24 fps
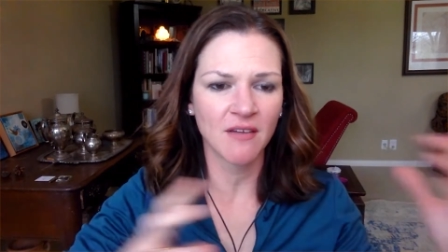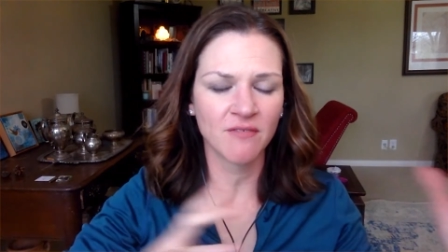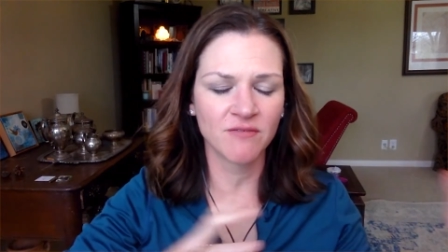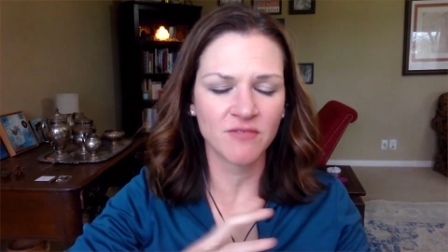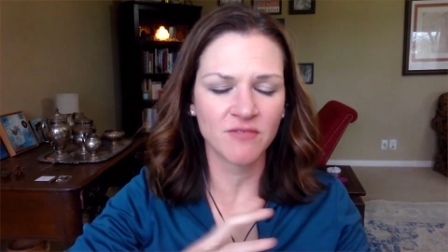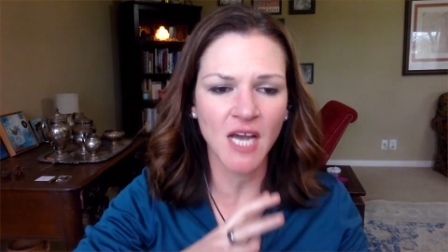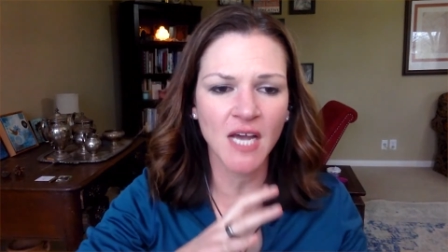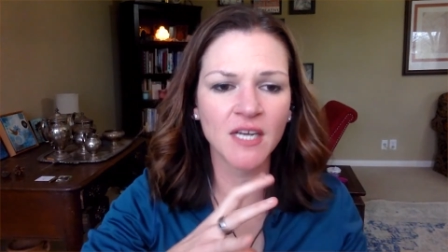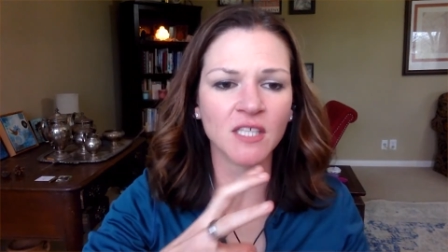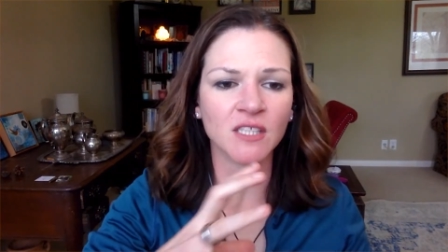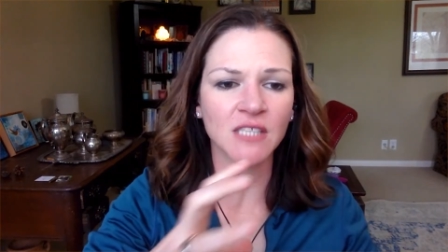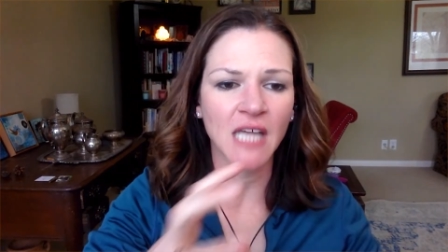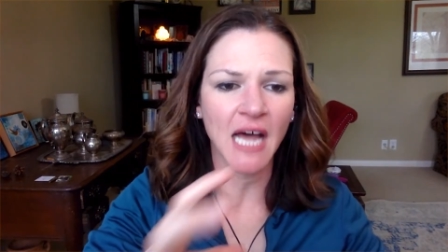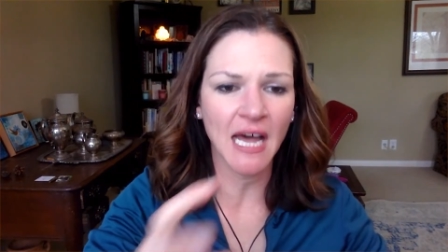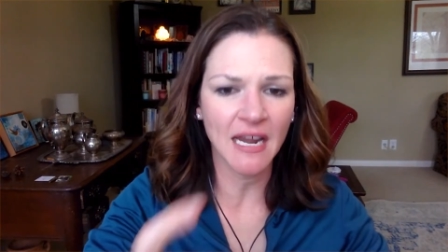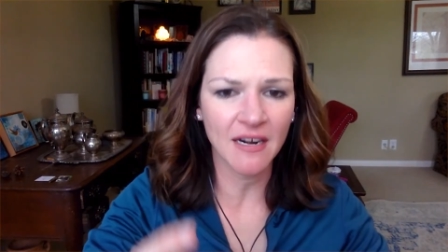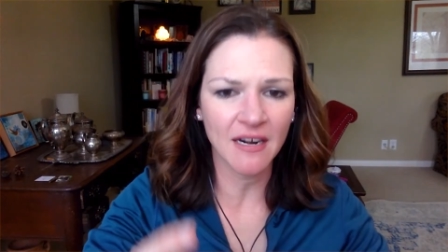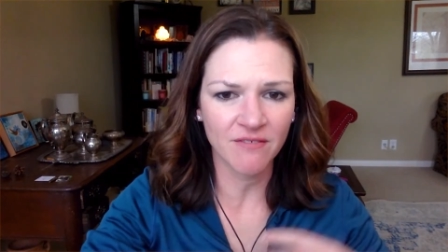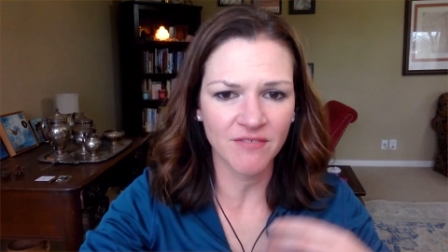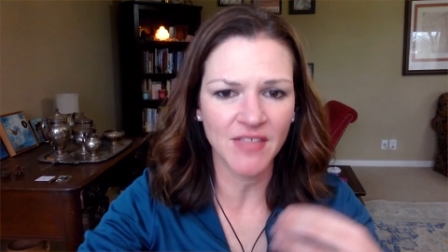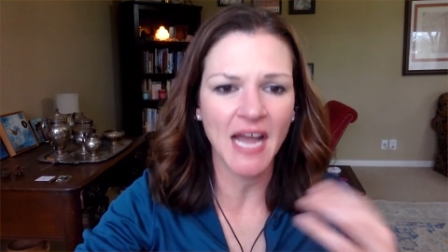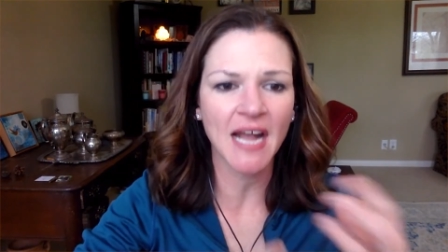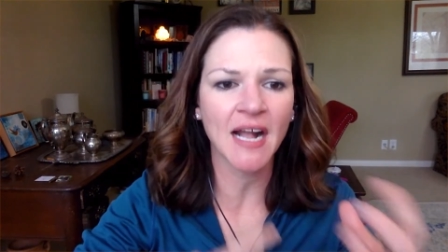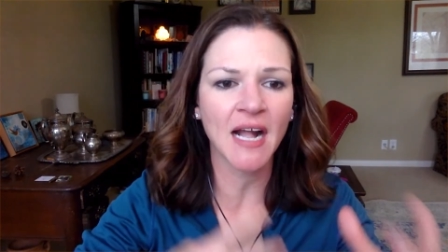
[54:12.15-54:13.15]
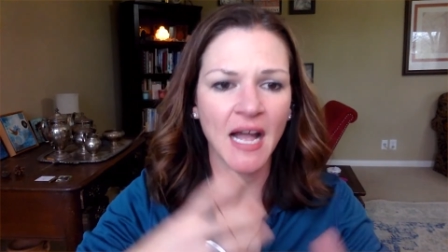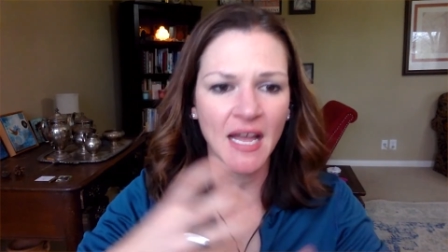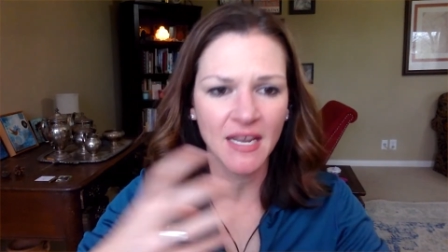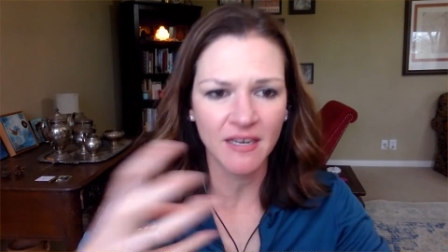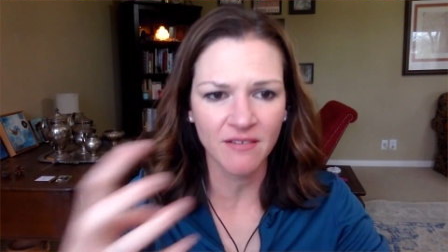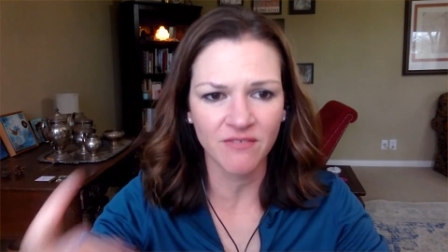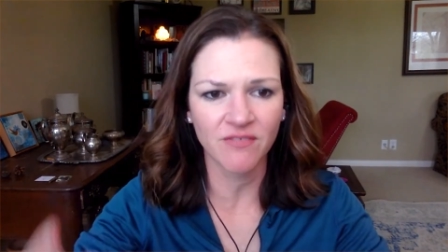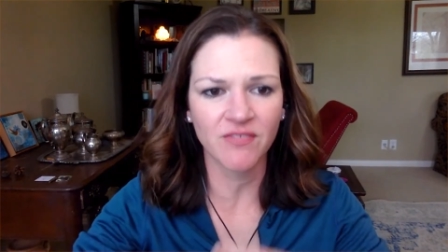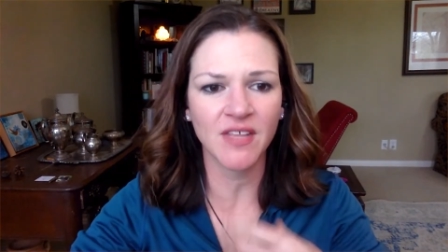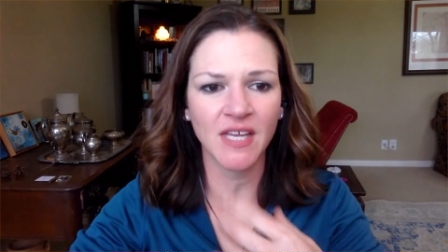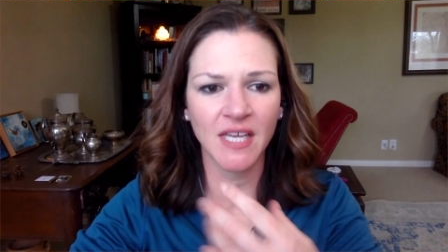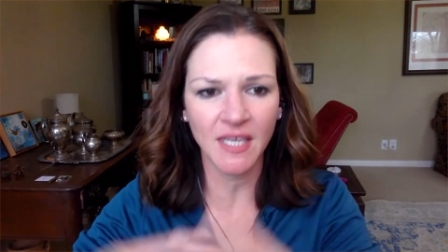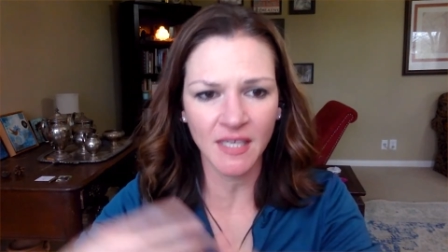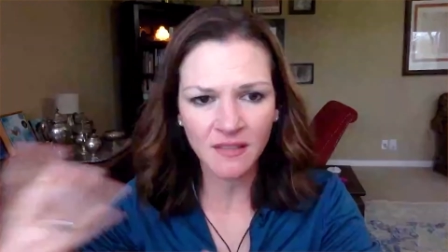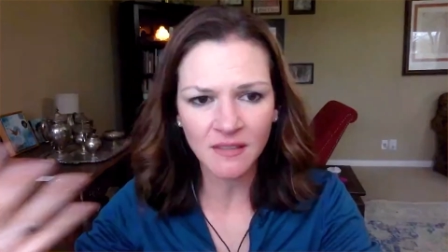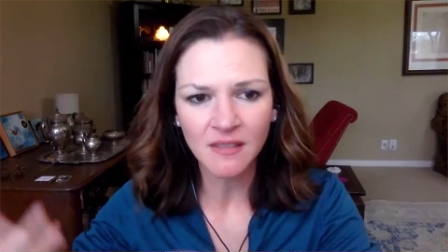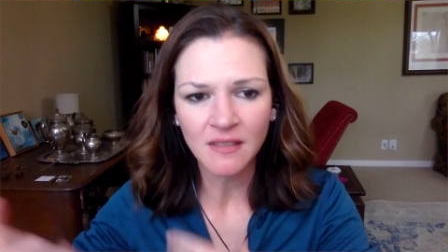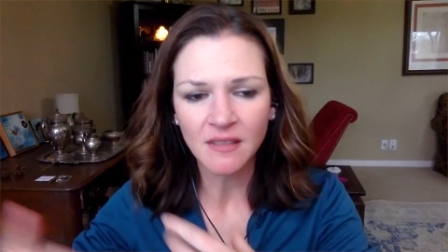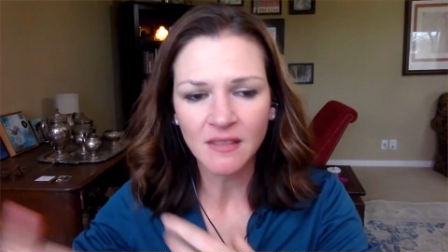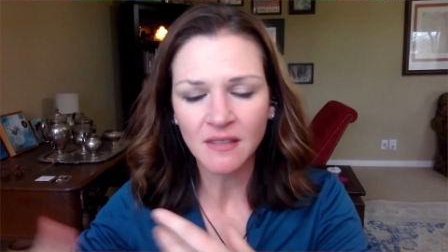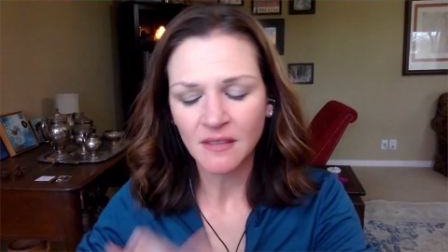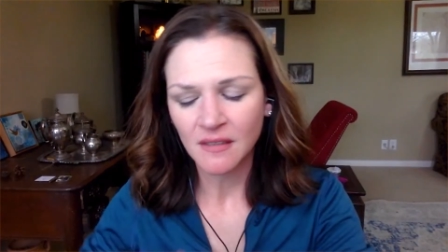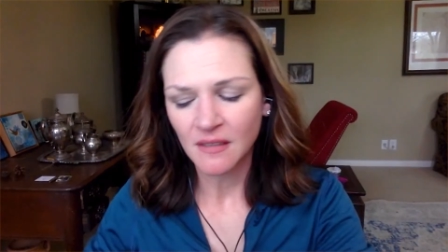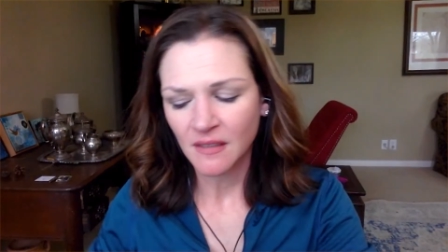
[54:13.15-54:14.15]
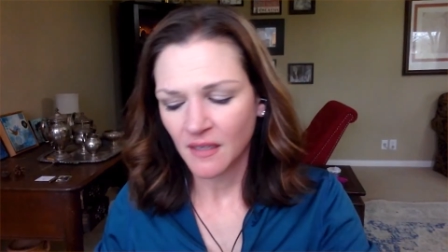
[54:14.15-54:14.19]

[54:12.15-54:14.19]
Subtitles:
and I've done a lot of that kind of thing,